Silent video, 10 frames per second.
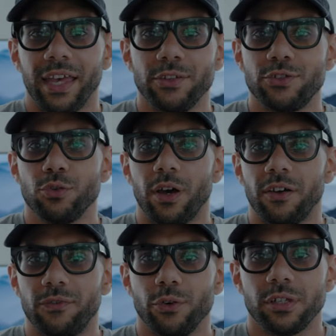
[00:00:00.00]
into a
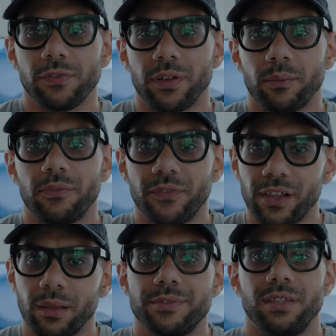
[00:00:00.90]
Fujifilm
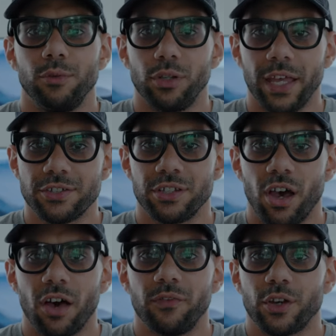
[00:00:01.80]
film simulation
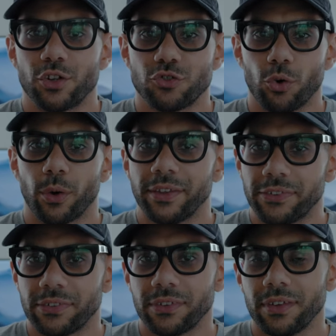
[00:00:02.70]
of your
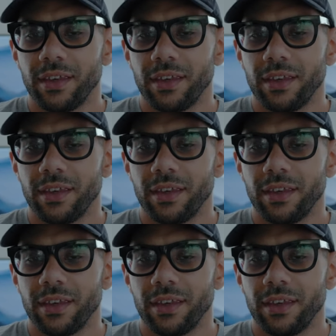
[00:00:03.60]
choice,